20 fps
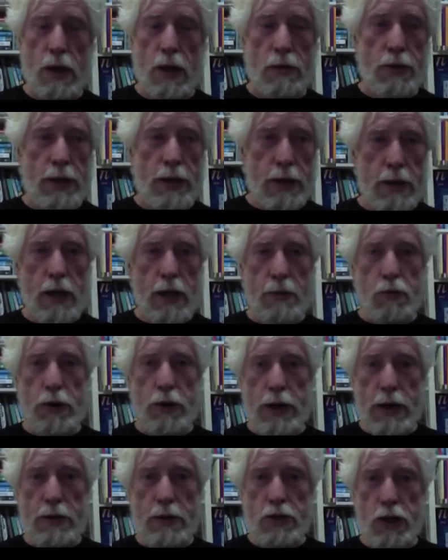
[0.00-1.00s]
They did
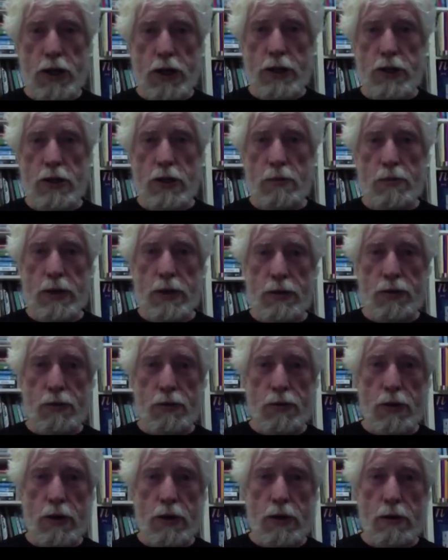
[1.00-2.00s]
upgrade it and change it a bit
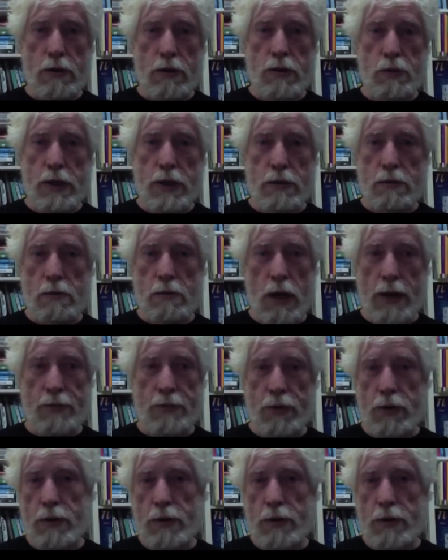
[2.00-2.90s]
through the years, but not